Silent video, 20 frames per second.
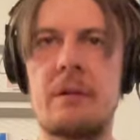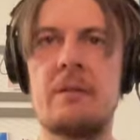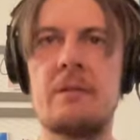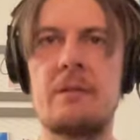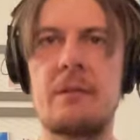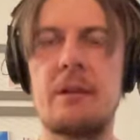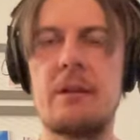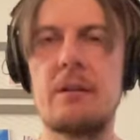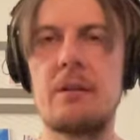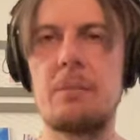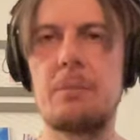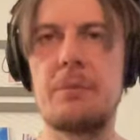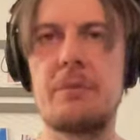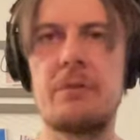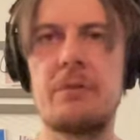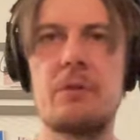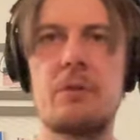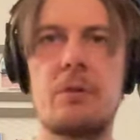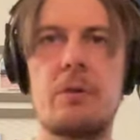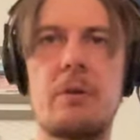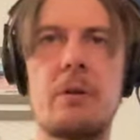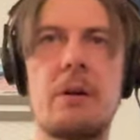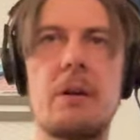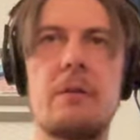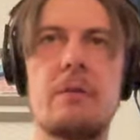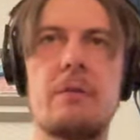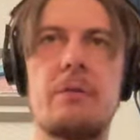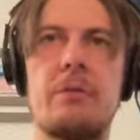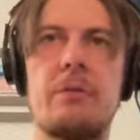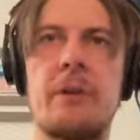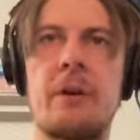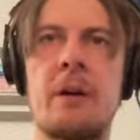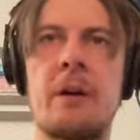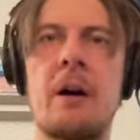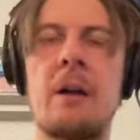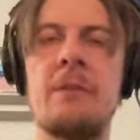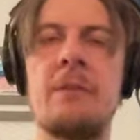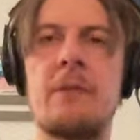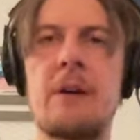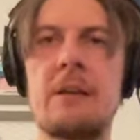as git repository the
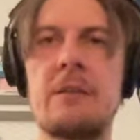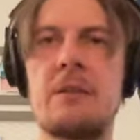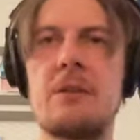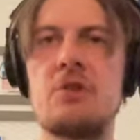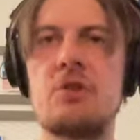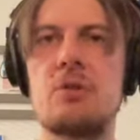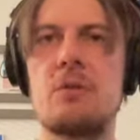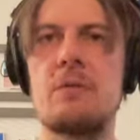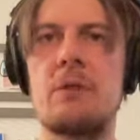advantage yeah.